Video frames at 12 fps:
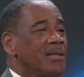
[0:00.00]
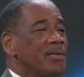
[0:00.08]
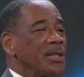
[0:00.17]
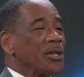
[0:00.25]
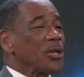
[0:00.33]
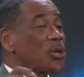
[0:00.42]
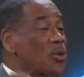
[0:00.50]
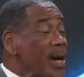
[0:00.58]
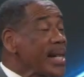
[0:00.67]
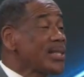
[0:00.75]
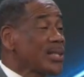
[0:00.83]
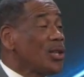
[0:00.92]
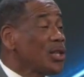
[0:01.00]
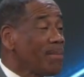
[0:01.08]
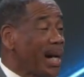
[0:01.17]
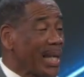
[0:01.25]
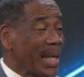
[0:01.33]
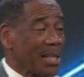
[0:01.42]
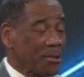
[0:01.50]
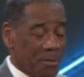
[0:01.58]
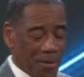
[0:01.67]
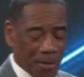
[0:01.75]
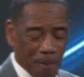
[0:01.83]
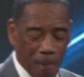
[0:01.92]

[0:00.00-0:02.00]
for your grace on my life